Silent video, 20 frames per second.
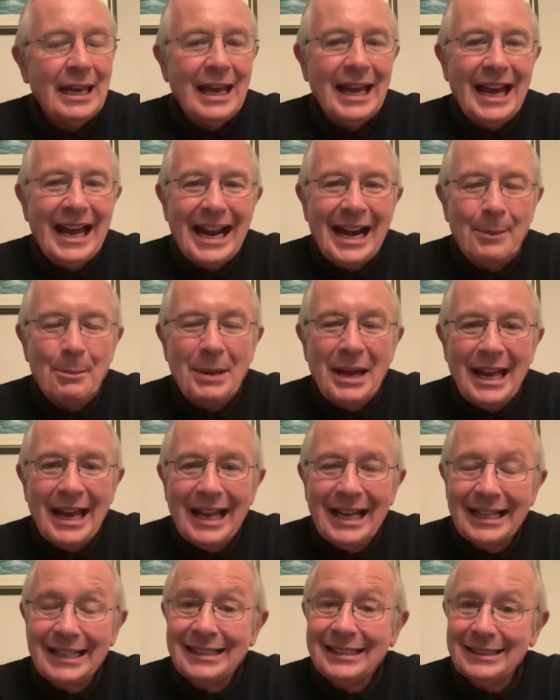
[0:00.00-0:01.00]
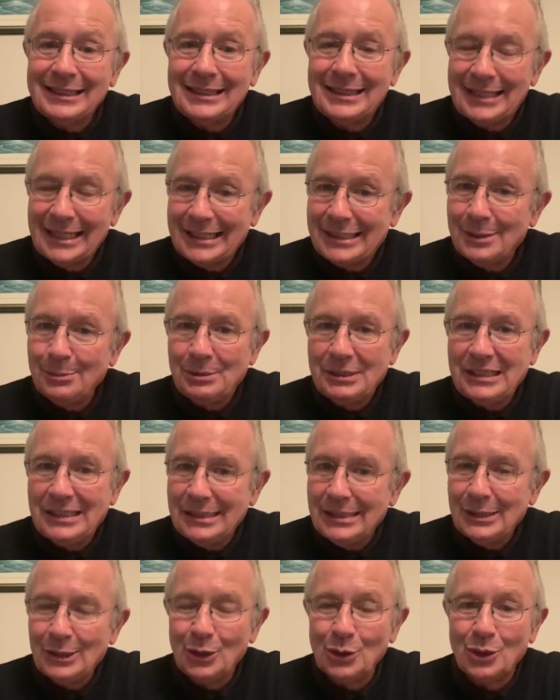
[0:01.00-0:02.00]
Armagh. That'll
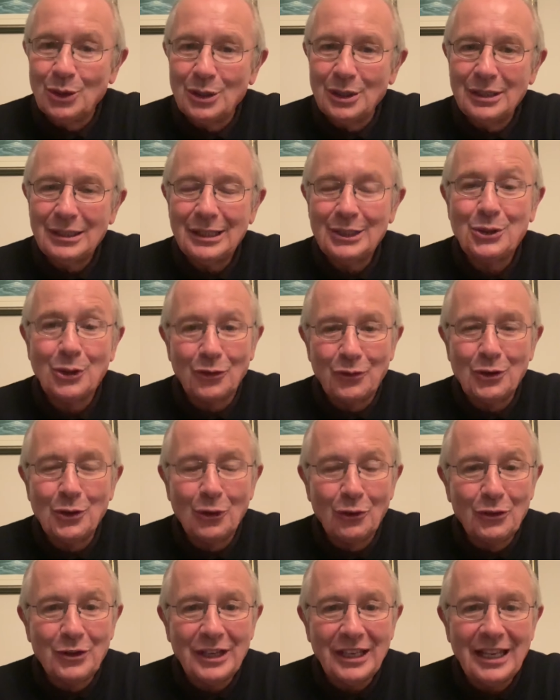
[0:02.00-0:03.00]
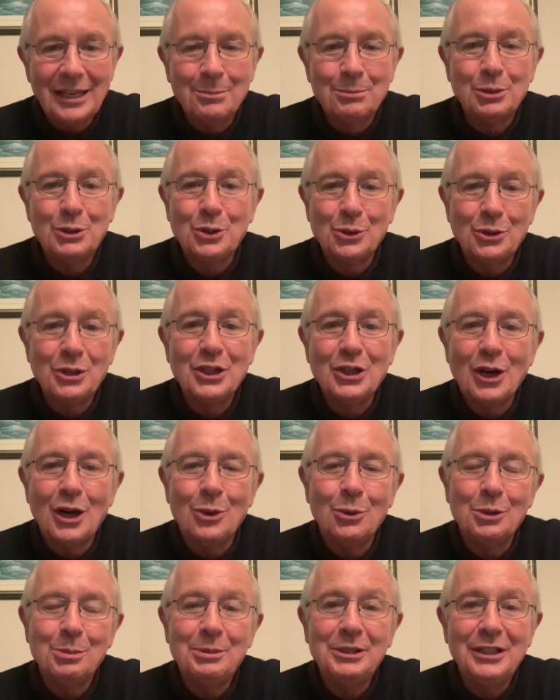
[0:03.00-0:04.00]
be, a tough enough game, but Donegal
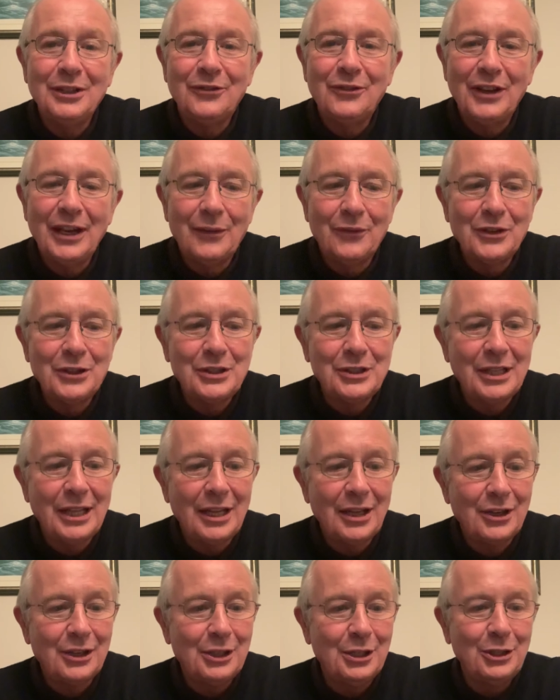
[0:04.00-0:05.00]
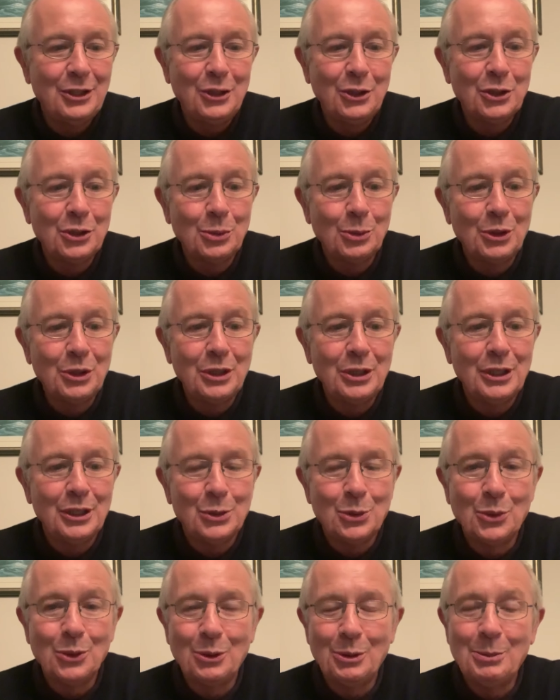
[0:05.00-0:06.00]
will be the favourites there, and the other one
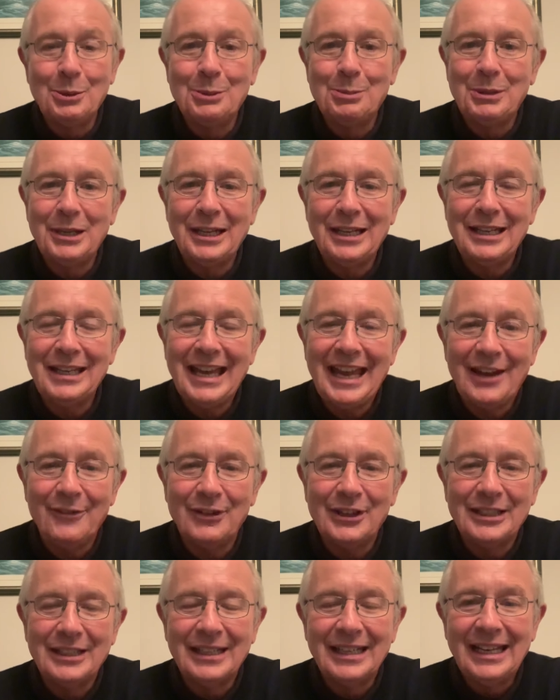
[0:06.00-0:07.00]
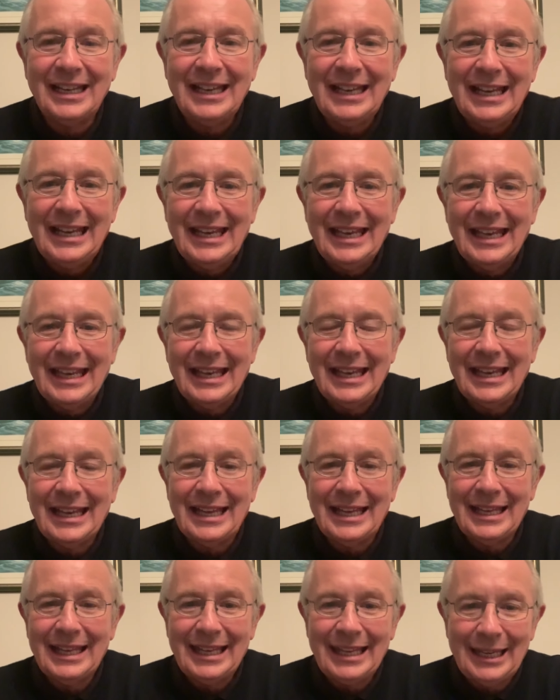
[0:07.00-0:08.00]
down will be playing Cavan
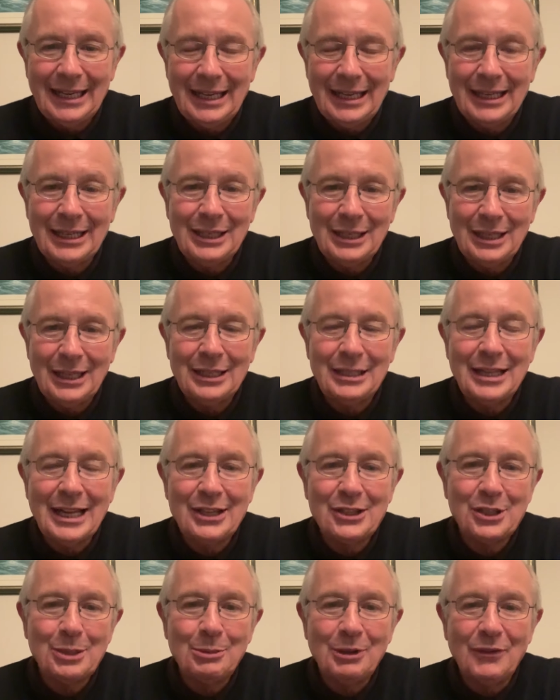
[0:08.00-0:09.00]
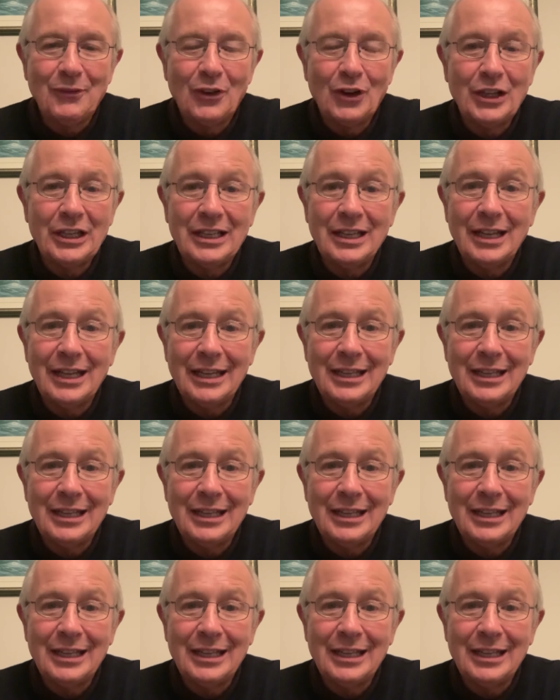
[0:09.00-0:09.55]
in that semi-final.